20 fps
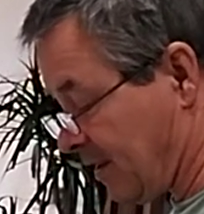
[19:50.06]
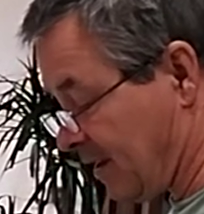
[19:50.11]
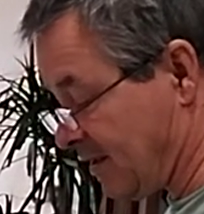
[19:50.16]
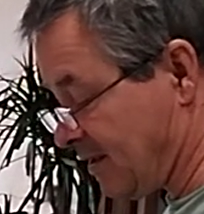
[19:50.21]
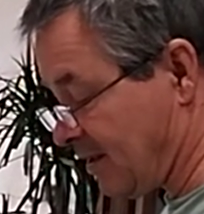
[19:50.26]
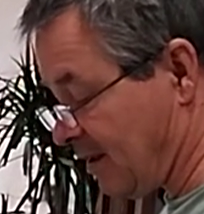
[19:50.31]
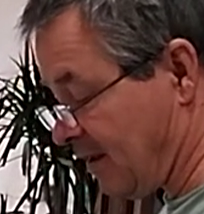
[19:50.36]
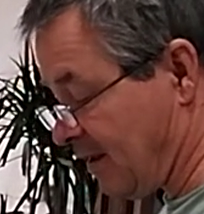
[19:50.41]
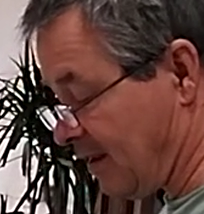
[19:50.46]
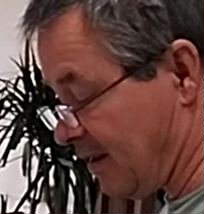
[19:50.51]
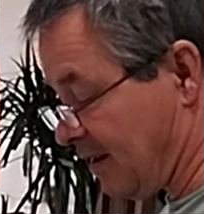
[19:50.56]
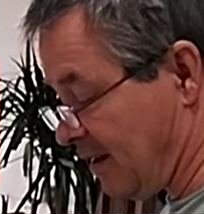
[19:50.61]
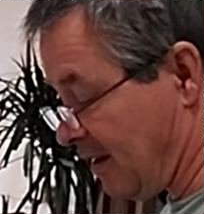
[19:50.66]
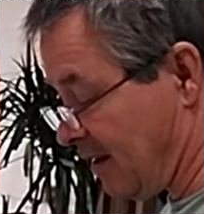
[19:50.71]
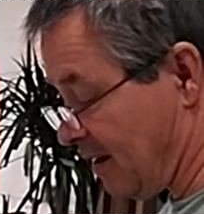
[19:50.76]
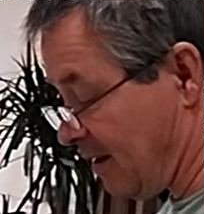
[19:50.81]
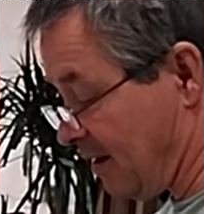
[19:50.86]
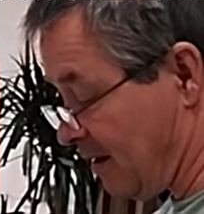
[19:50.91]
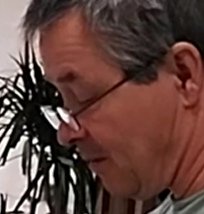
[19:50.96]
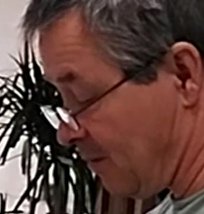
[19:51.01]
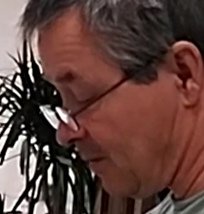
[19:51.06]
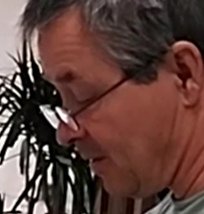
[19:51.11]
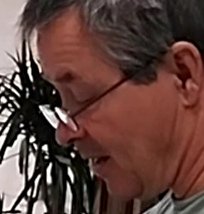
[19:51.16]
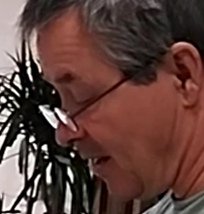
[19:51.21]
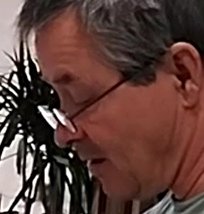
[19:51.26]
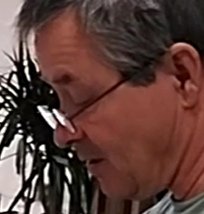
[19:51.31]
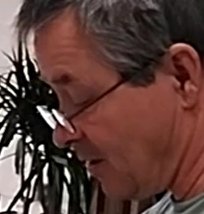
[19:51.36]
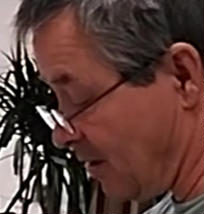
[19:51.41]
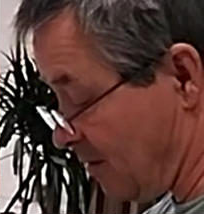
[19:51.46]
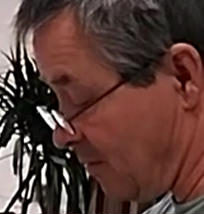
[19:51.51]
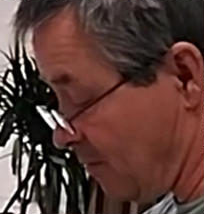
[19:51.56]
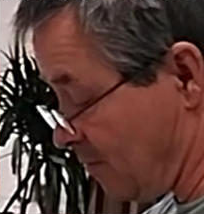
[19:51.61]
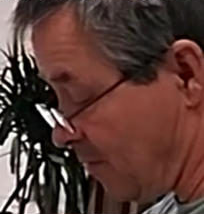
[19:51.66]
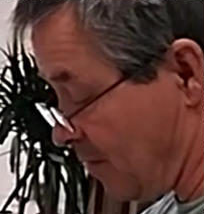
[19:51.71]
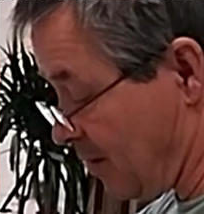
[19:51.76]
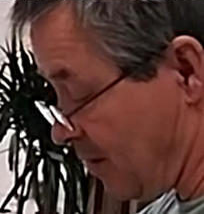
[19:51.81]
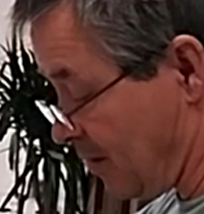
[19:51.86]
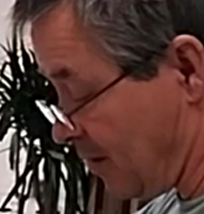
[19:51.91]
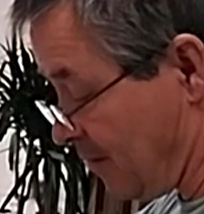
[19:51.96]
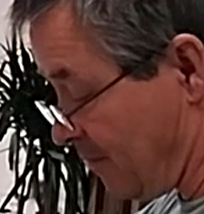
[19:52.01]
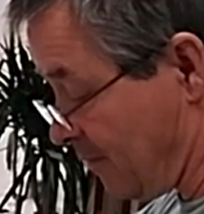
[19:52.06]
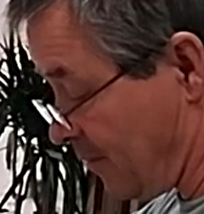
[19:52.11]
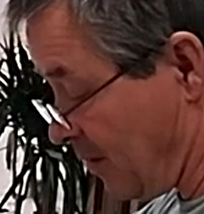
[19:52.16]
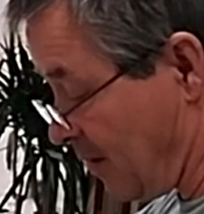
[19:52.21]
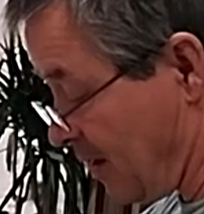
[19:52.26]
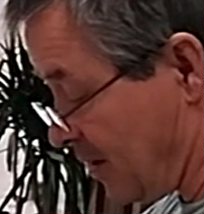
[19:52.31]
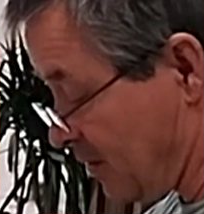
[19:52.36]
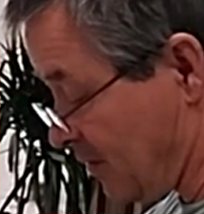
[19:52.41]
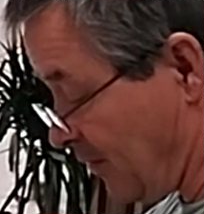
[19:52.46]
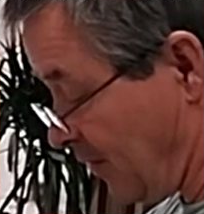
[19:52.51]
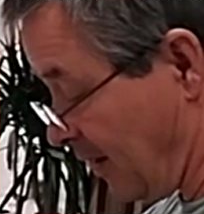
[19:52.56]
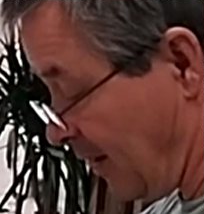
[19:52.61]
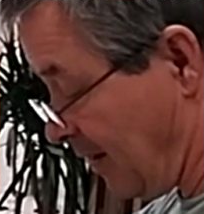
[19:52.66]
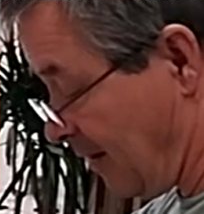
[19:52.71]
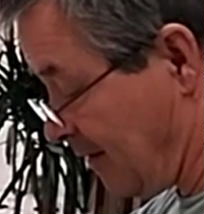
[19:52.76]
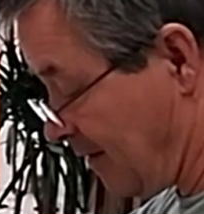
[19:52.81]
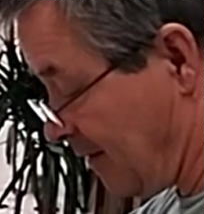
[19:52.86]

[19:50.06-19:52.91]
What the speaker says: that's how they did it, and it was actually really good philosophy.